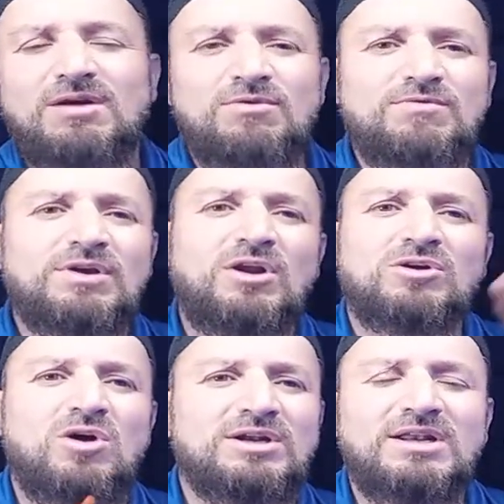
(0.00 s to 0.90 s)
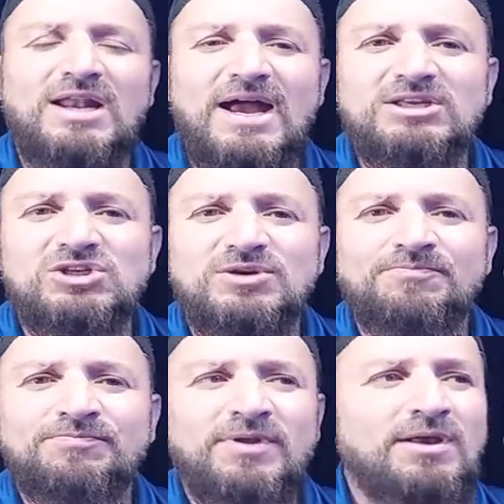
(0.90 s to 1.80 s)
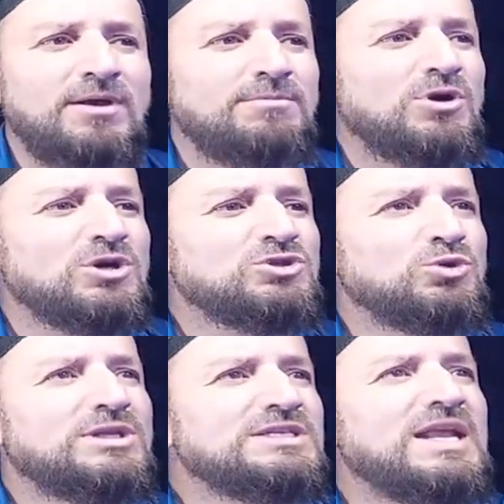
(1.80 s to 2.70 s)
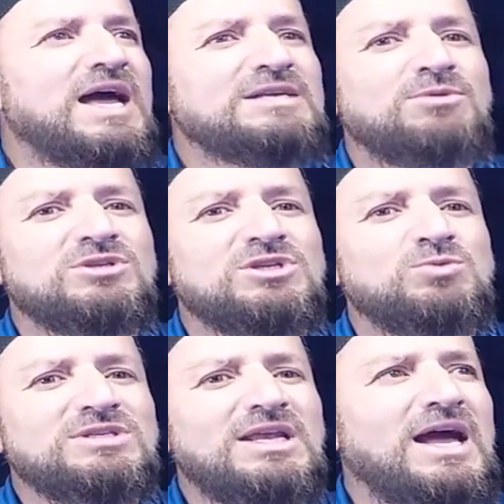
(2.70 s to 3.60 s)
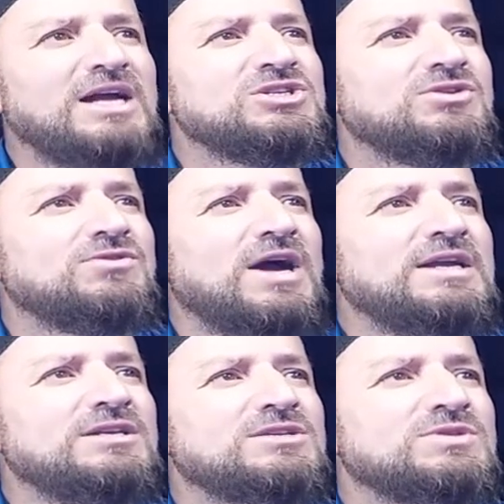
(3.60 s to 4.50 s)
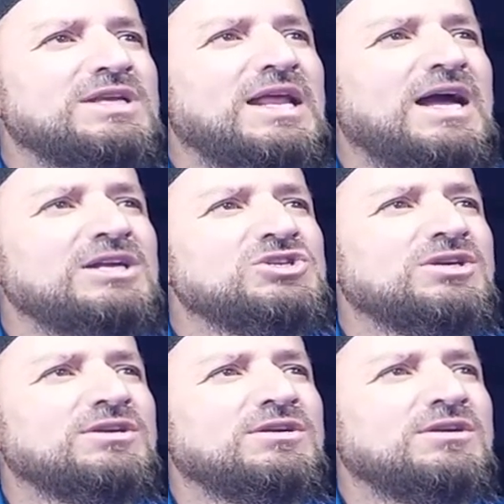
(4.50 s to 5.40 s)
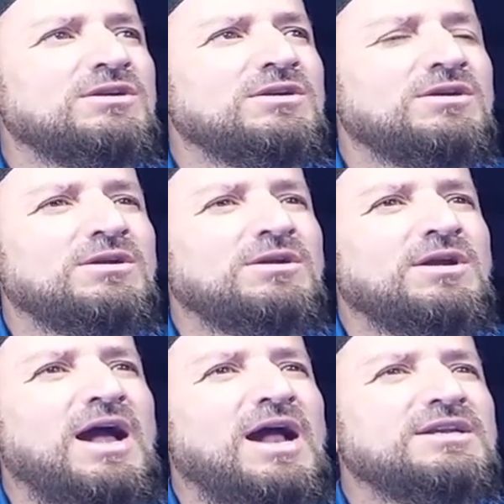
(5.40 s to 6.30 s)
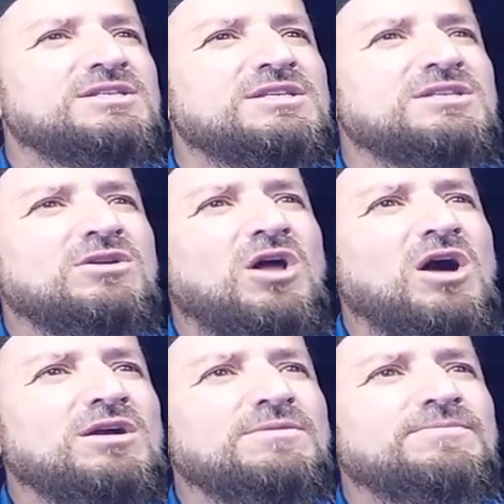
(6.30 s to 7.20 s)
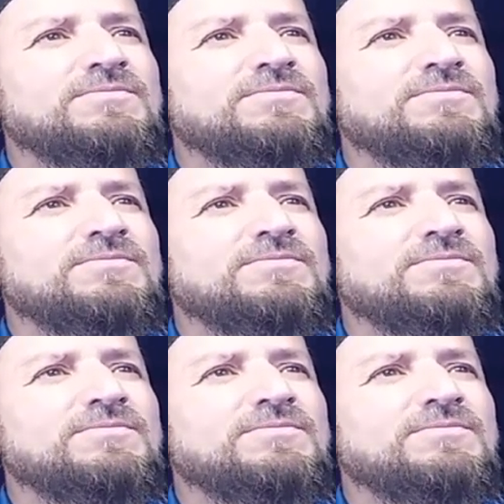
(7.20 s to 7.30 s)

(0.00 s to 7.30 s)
Now we will not call it latch, because to this latch, because this was a latch, right? This was a latch, and this is a clock.